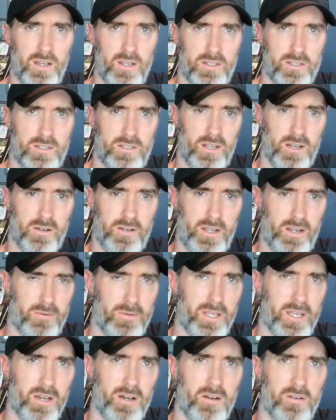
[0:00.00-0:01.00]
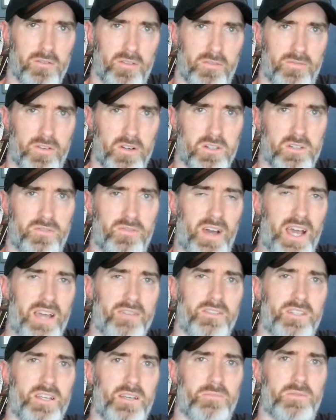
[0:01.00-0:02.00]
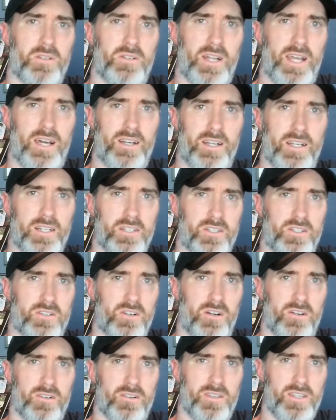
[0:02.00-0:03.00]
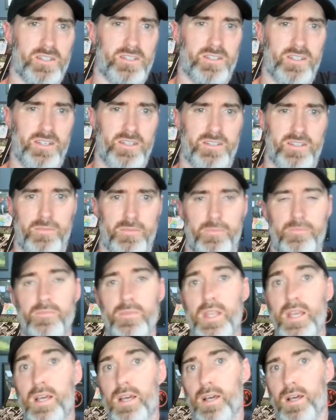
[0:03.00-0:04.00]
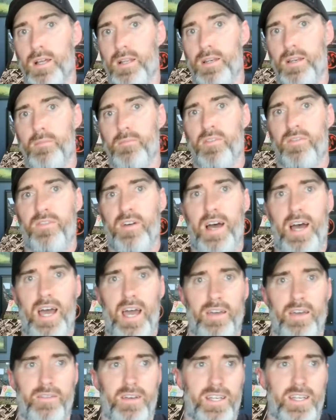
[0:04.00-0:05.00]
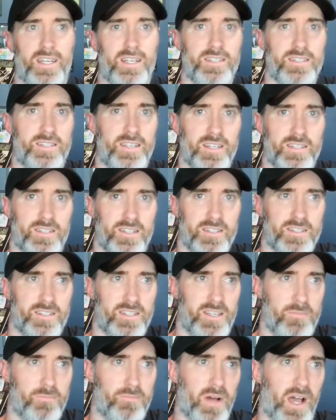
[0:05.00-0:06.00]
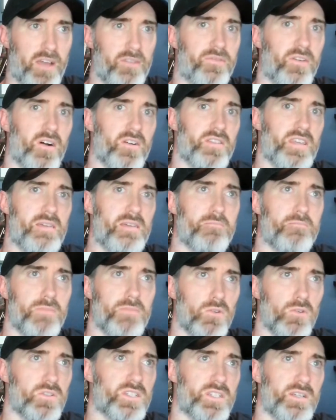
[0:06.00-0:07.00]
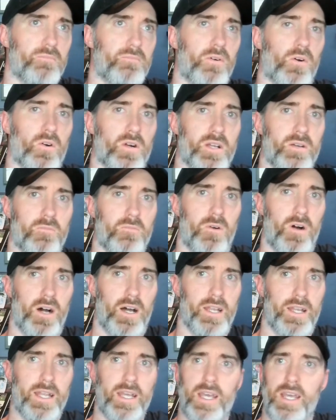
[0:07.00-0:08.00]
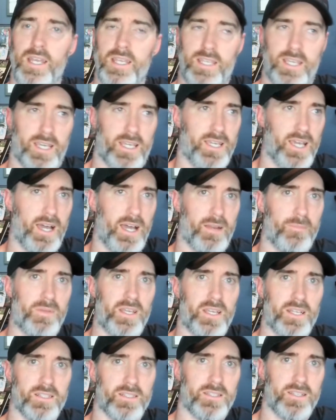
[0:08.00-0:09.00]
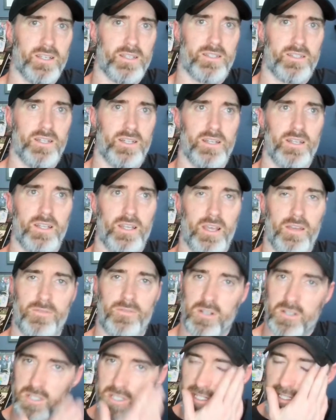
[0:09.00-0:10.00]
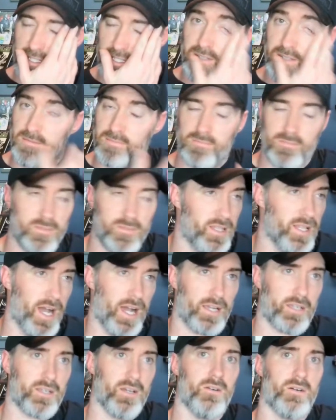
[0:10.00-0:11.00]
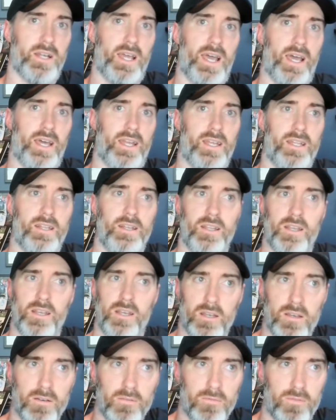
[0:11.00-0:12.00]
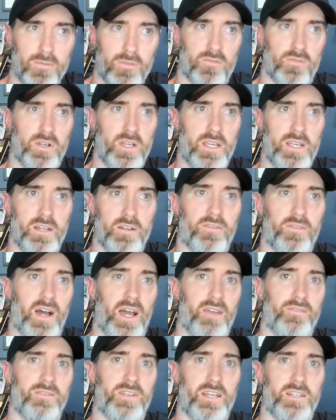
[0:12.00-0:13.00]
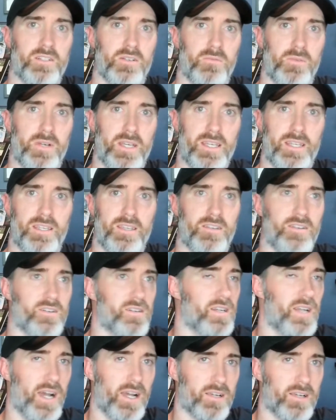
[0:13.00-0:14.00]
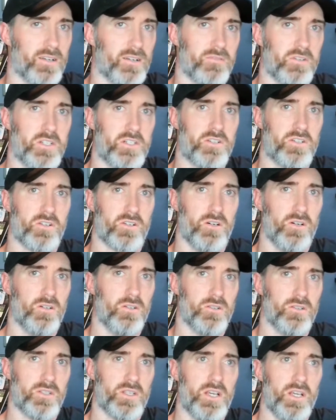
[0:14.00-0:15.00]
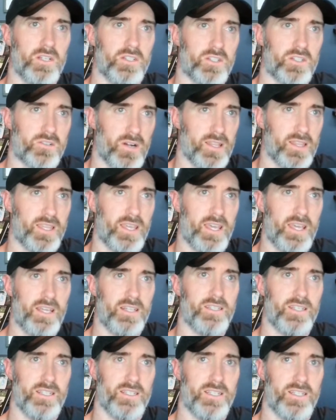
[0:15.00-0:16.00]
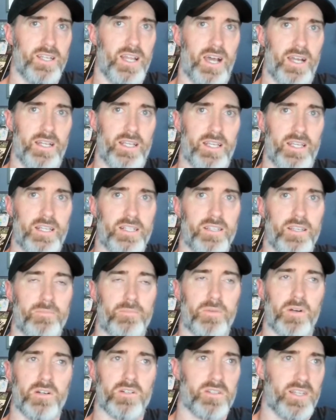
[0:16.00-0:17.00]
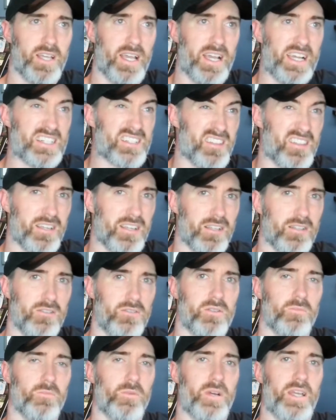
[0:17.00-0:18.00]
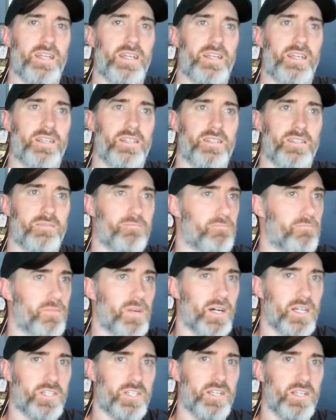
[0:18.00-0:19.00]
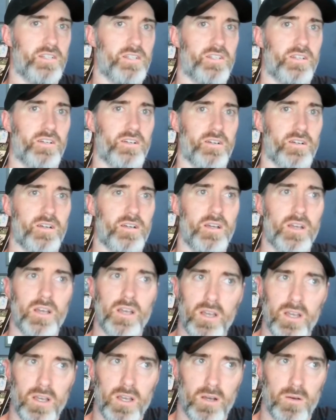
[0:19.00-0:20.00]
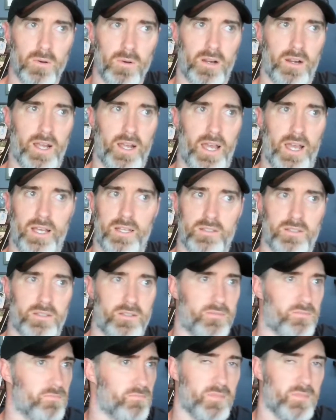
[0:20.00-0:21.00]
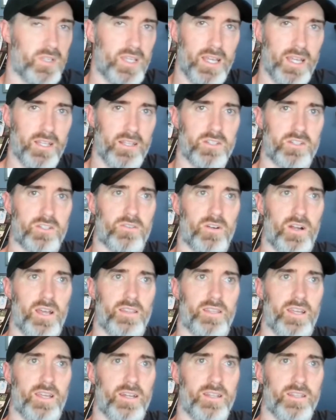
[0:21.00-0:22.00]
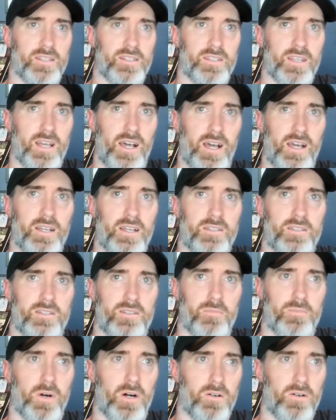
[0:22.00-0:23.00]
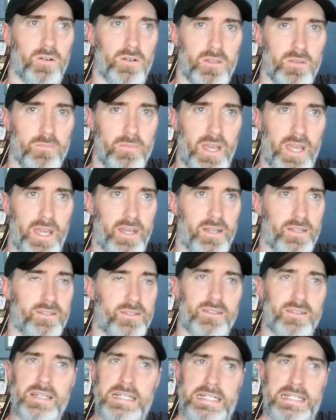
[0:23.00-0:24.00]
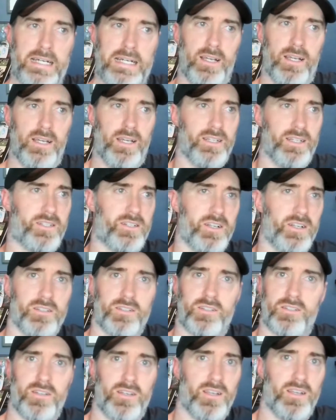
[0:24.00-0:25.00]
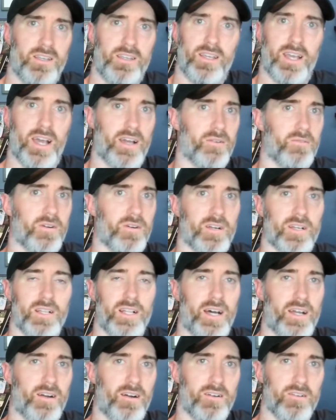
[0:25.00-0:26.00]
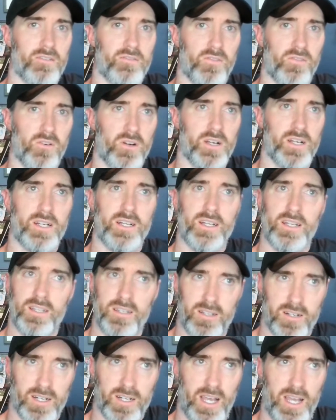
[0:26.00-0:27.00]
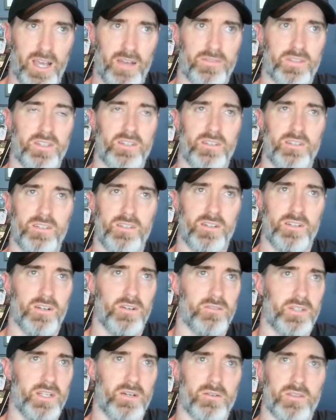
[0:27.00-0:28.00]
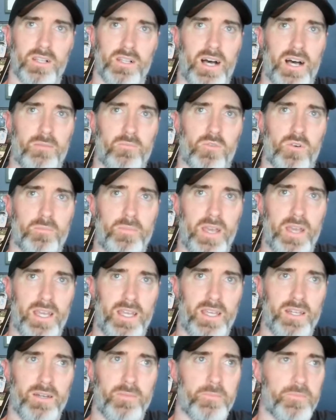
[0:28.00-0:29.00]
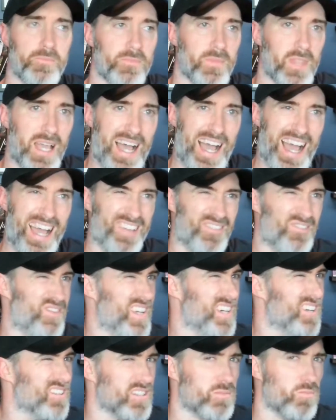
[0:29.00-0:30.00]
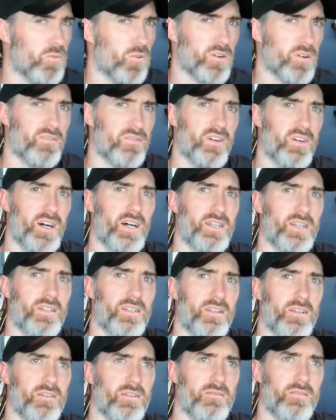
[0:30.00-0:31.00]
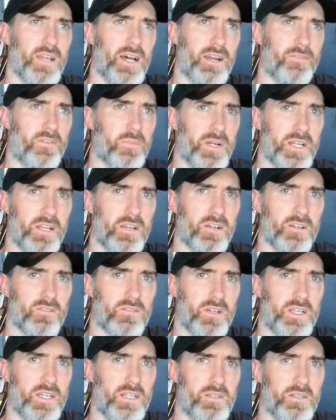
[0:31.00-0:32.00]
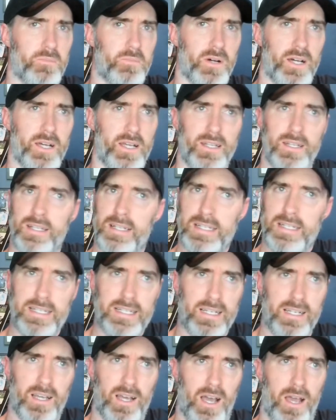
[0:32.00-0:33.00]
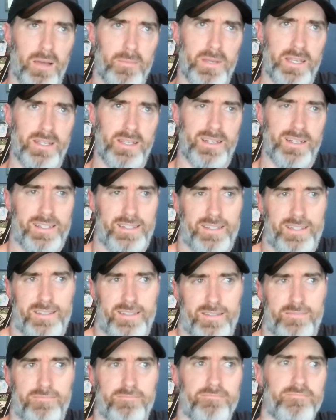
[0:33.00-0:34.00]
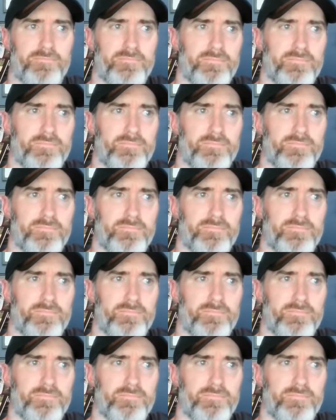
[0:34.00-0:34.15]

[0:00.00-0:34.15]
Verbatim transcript: So here we go, the first five tips on how to get stronger this season. Number five, consistency, by far the most important one. You gotta be consistent. If you're just not going at it three to five days a week, you're not gonna reach your goals. Strength gains is not easy. Personally, I actually think losing weight is much easier Whereas getting the strength, getting the size, the bulk, the mass, it's just you got to work a lot harder for it. You're going to have to, you know, deal with a lot more pain. I feel it's more fun. Not everybody agrees, but I mean, it's